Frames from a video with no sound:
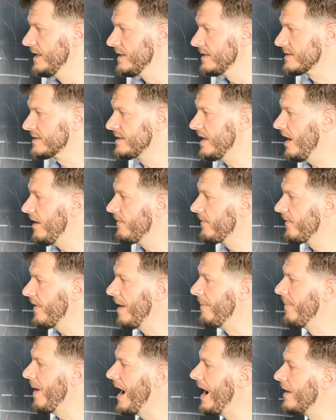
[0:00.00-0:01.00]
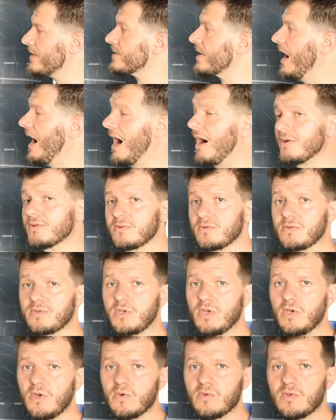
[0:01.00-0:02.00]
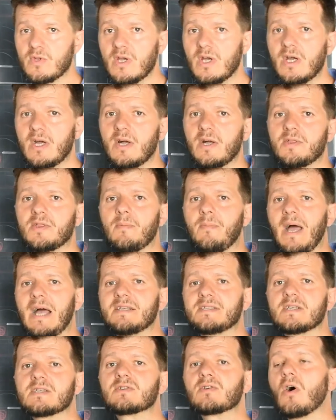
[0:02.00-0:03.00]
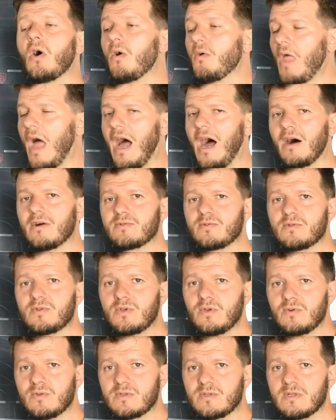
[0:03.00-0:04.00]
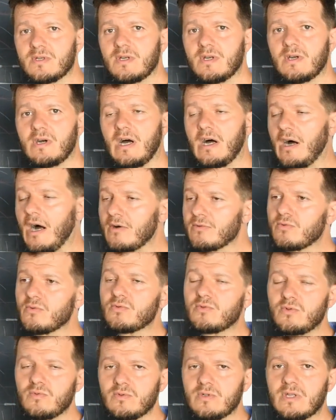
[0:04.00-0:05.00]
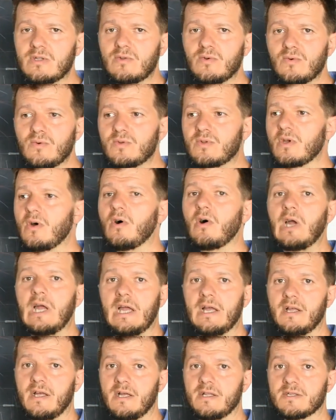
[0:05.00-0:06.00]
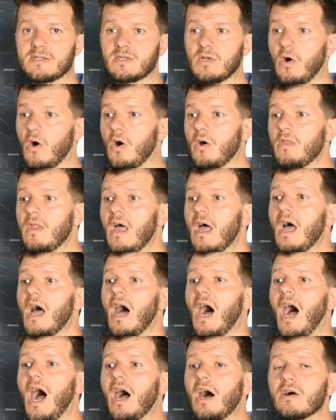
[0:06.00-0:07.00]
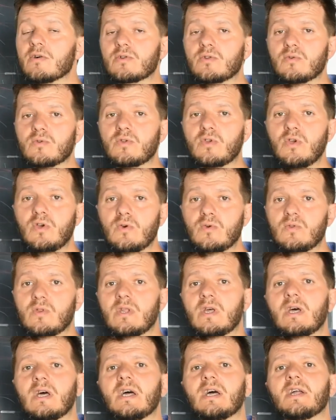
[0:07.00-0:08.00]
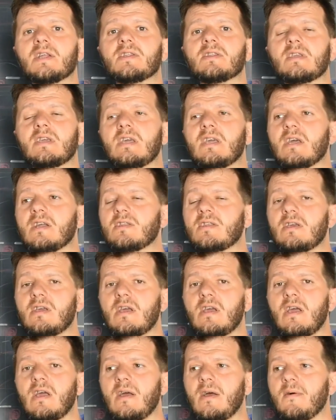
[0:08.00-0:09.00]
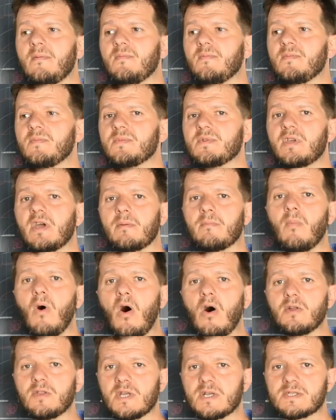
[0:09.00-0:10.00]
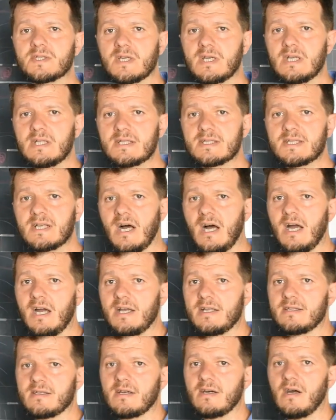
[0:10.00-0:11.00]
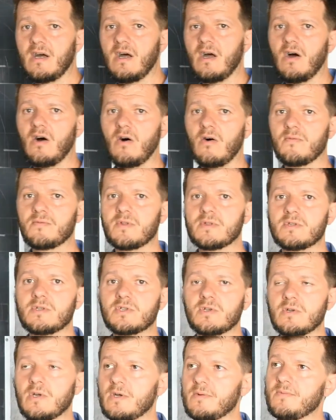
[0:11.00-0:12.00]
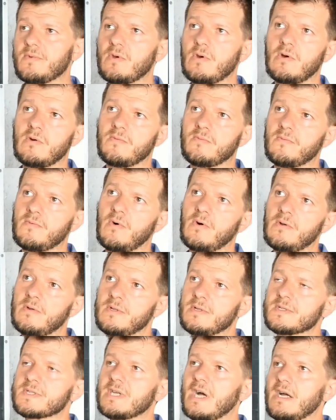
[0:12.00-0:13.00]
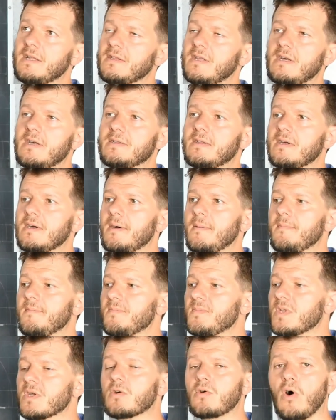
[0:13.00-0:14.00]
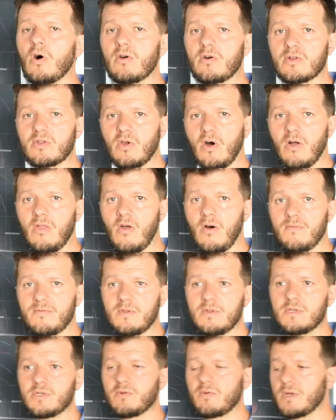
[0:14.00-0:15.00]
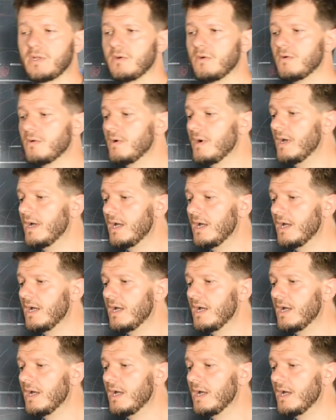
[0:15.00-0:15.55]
stuff, about how to tune the basic drone, how to tune the tooth, and so on, how to tune the harmonics inside of the inside the color tone of the didgeridoo,